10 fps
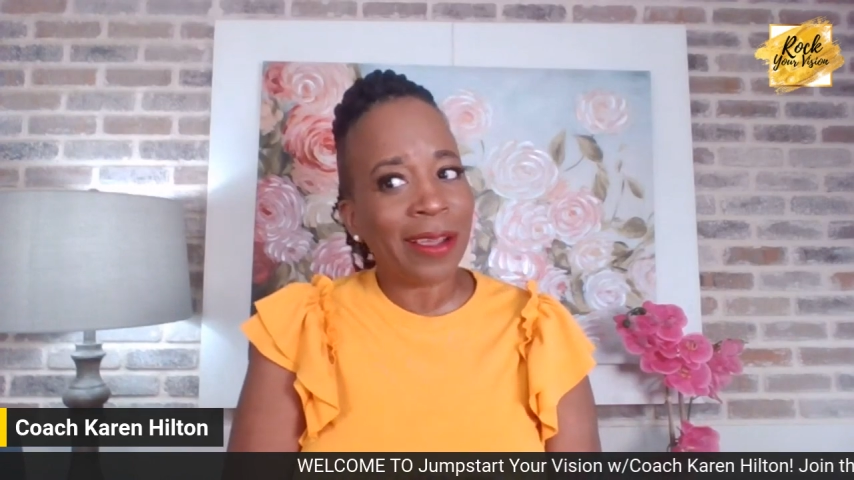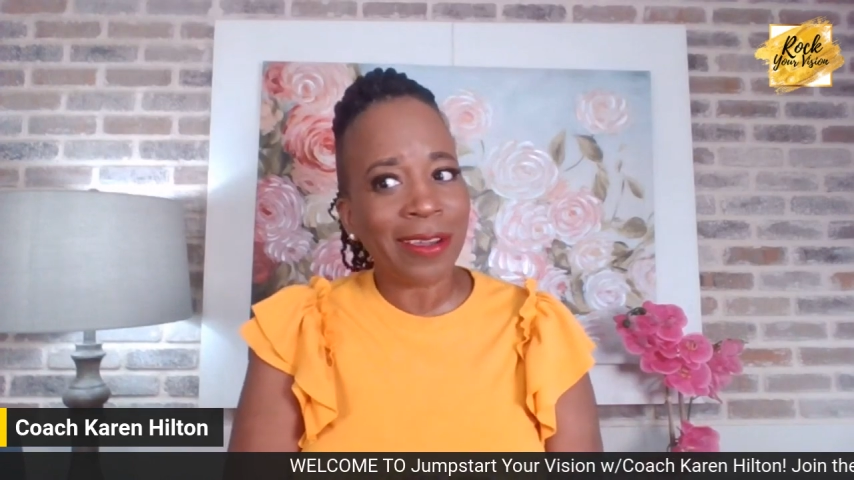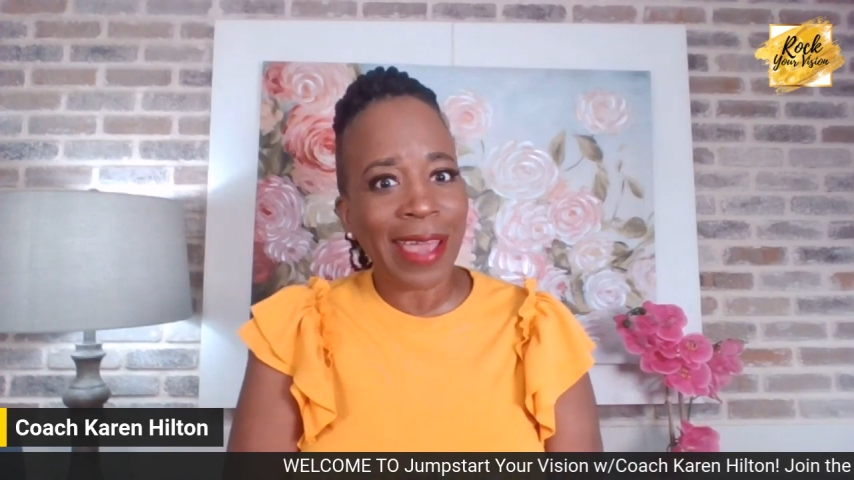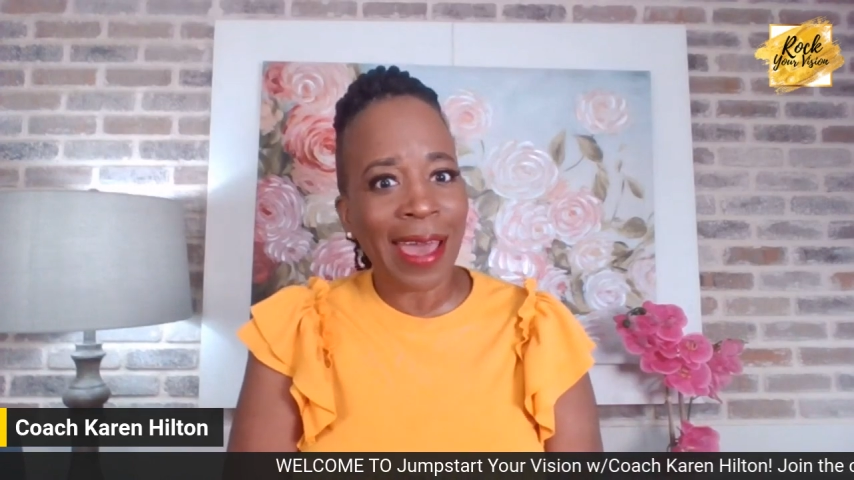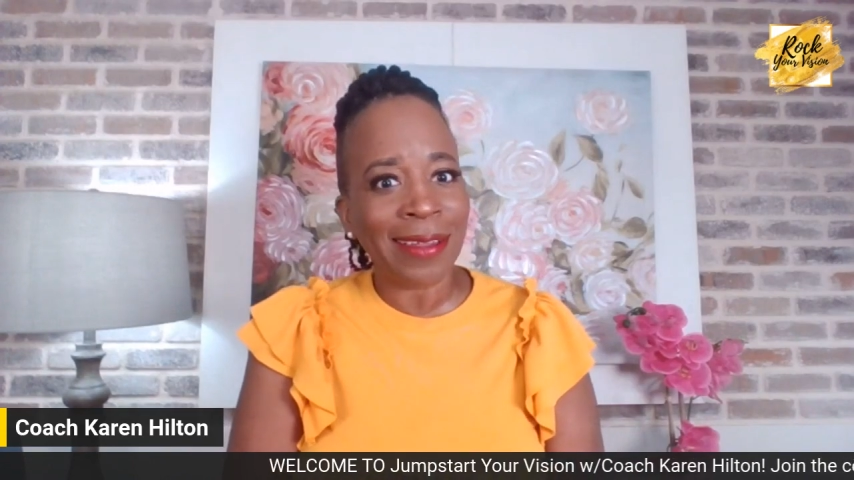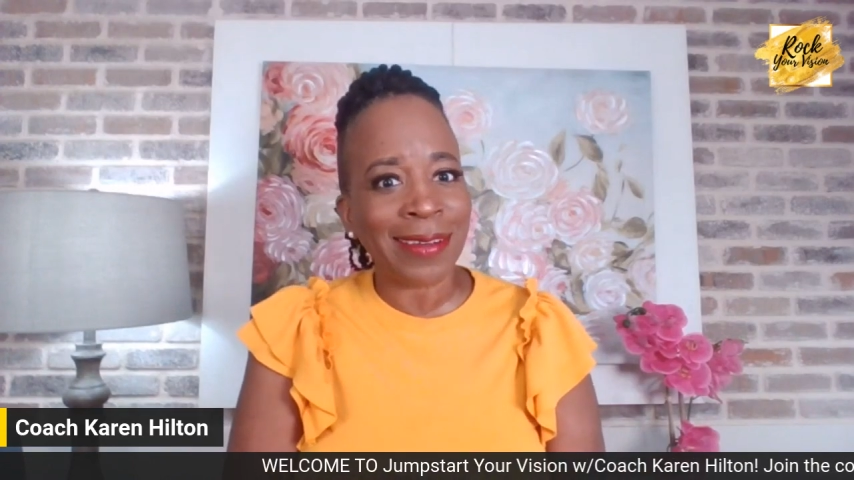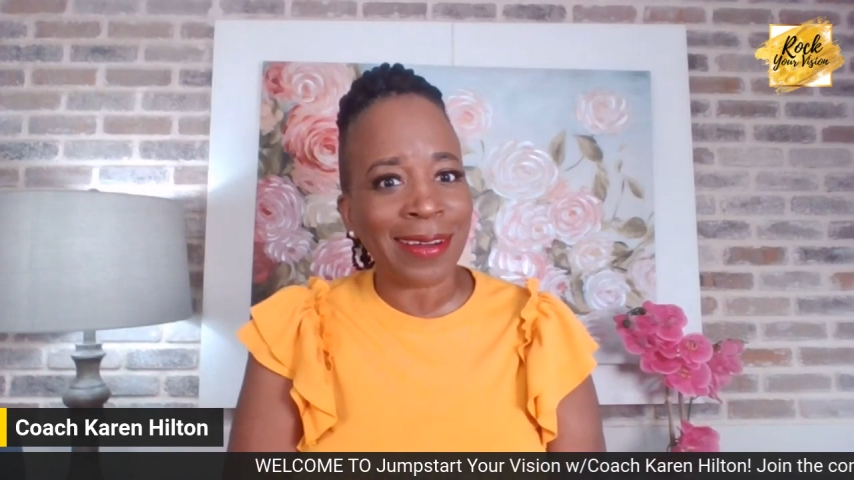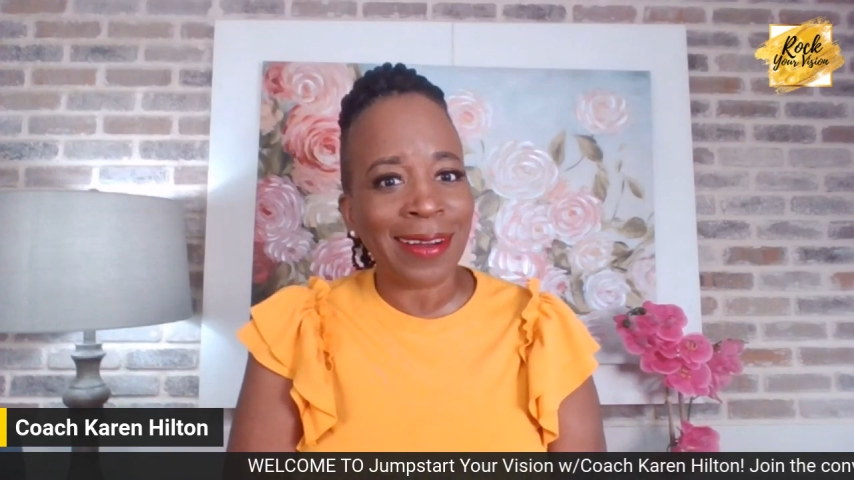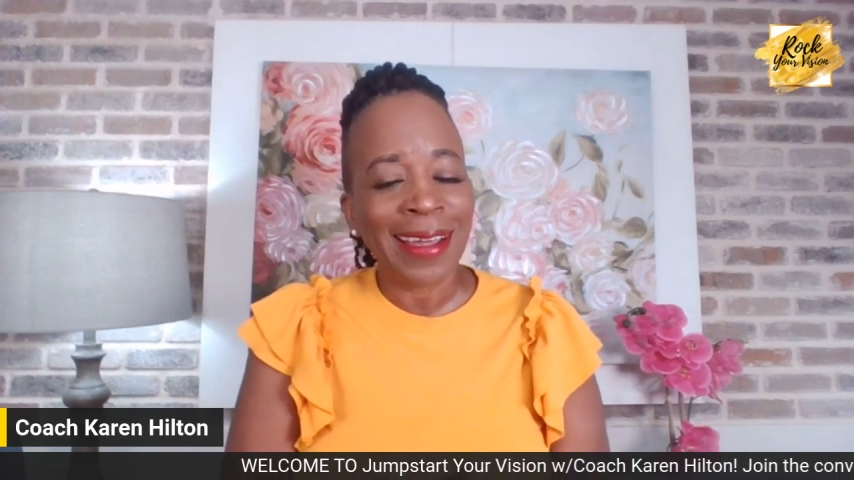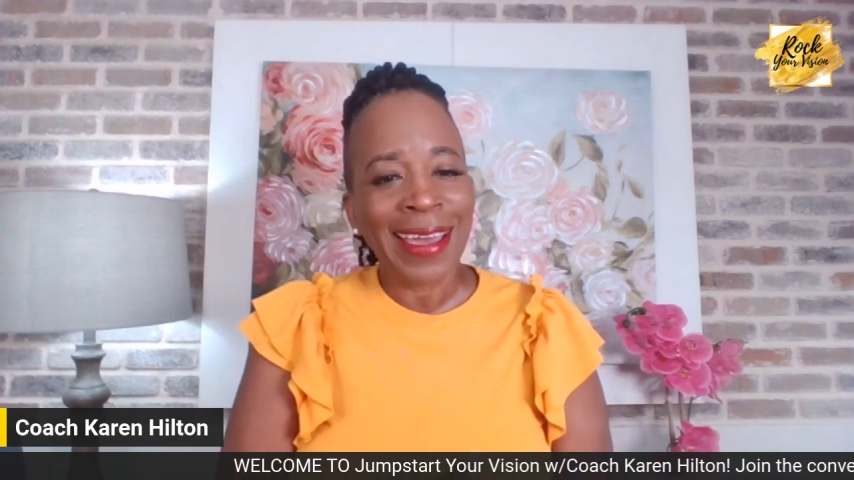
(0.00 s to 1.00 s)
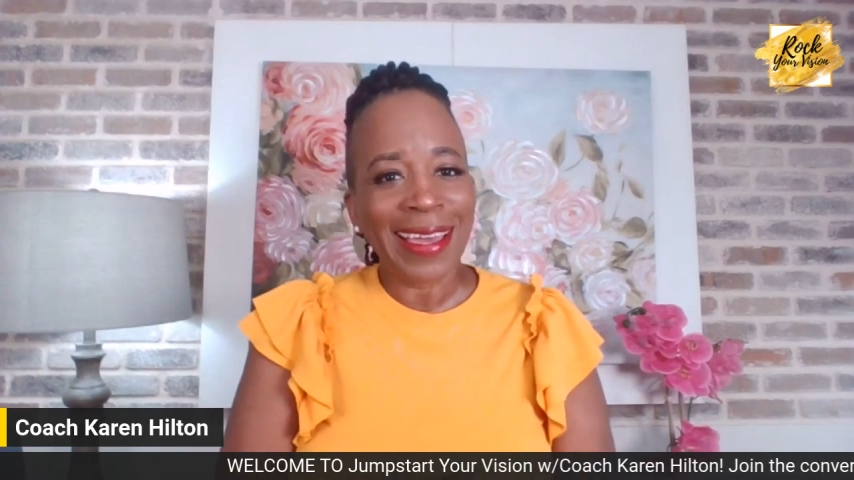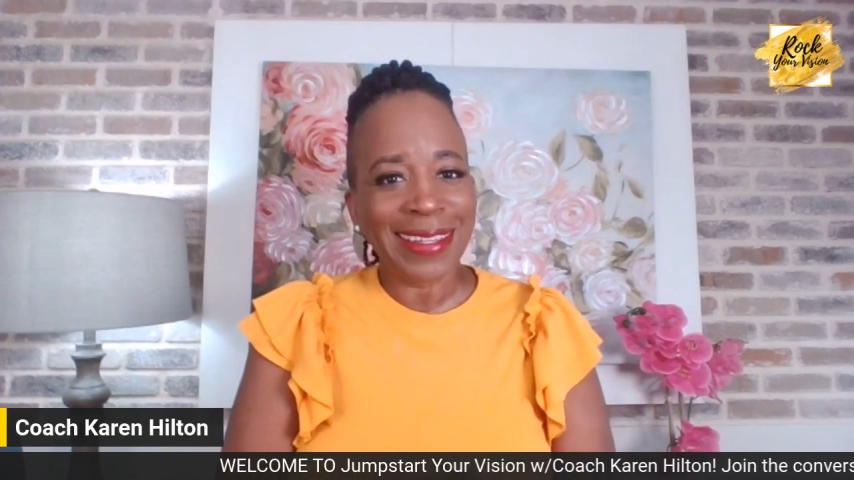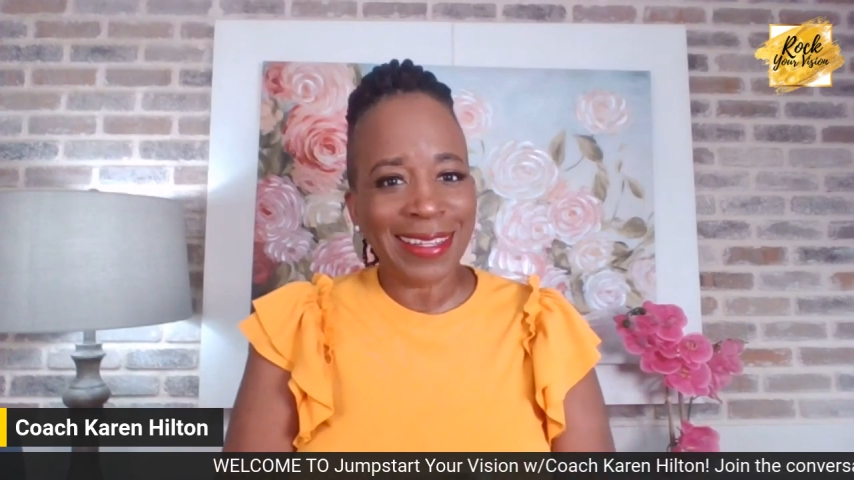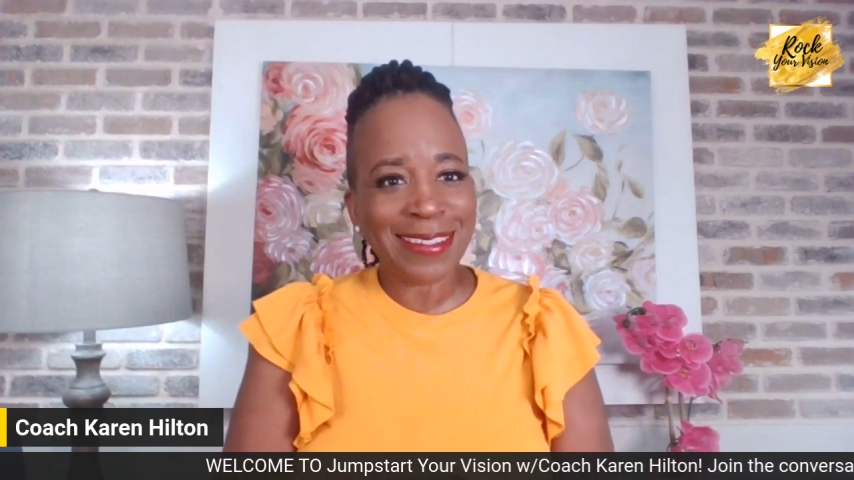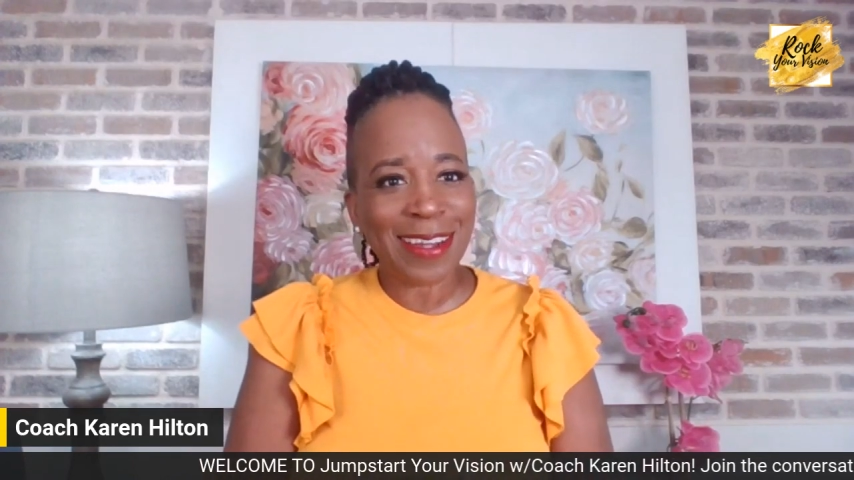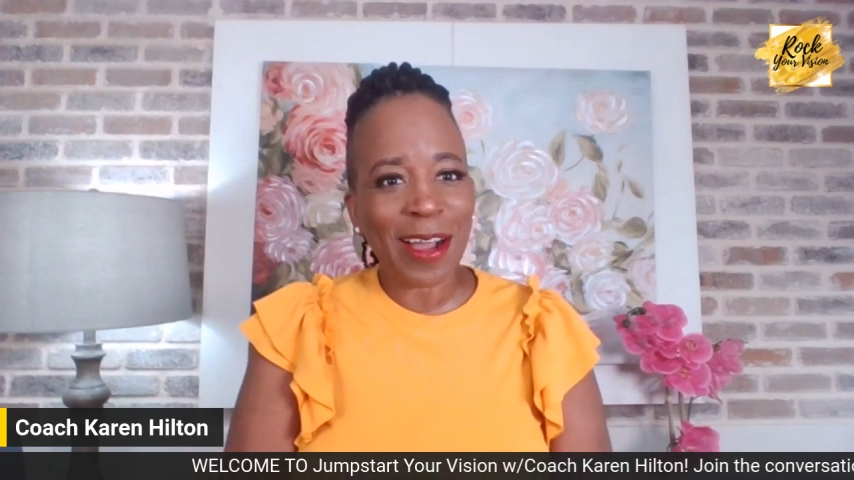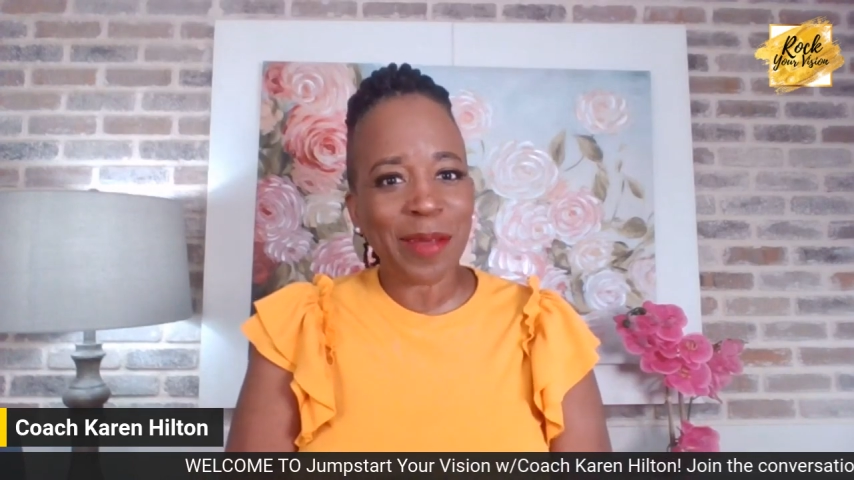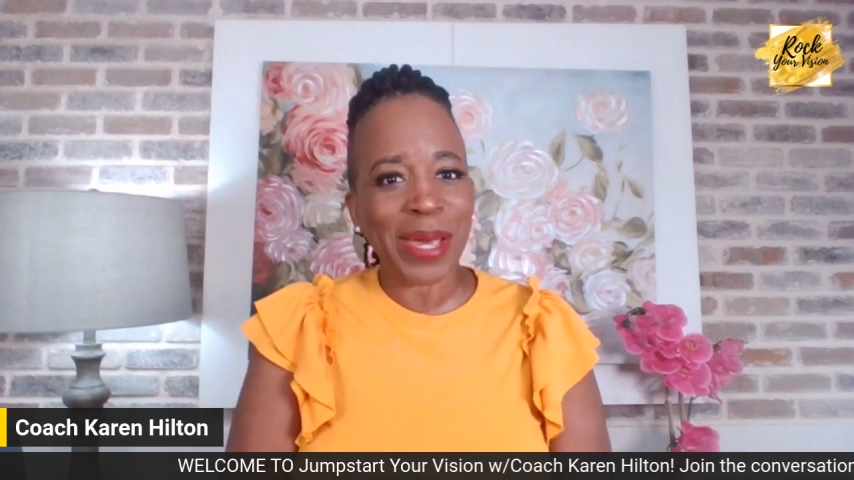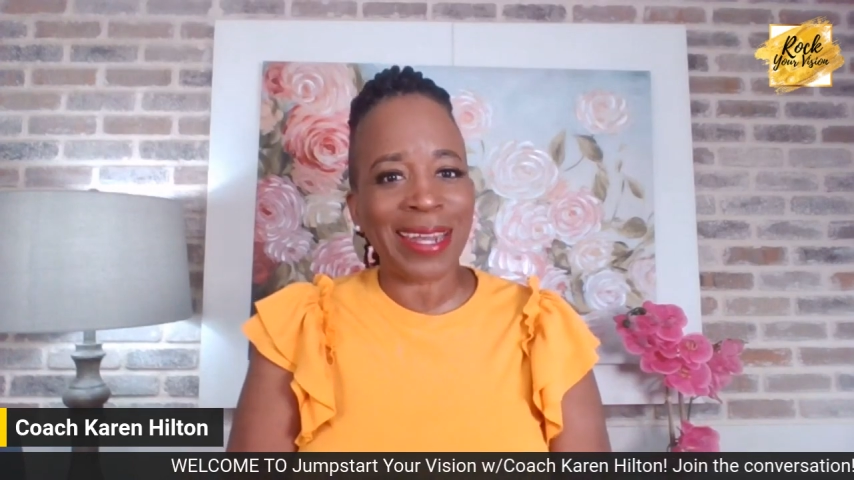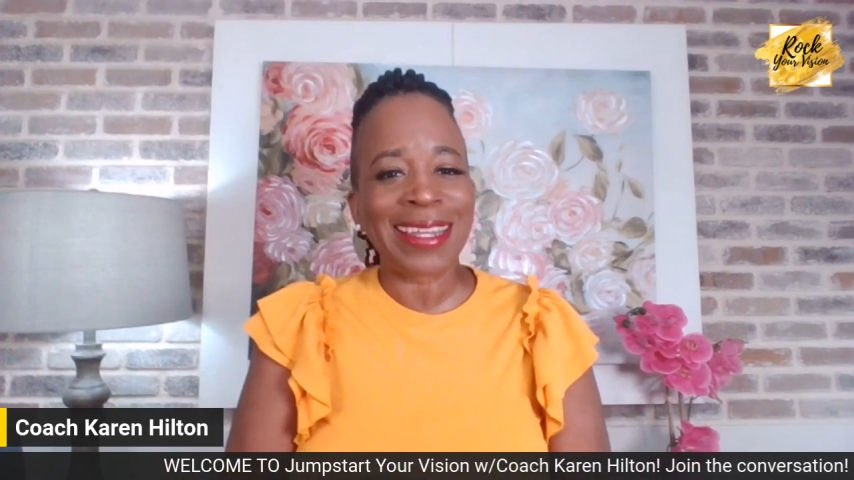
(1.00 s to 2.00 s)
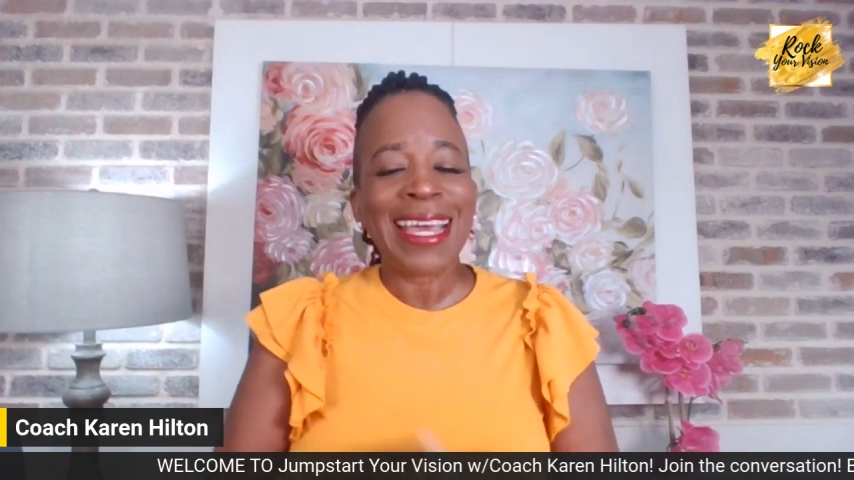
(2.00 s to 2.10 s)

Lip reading: your calendar, and let's talk about it.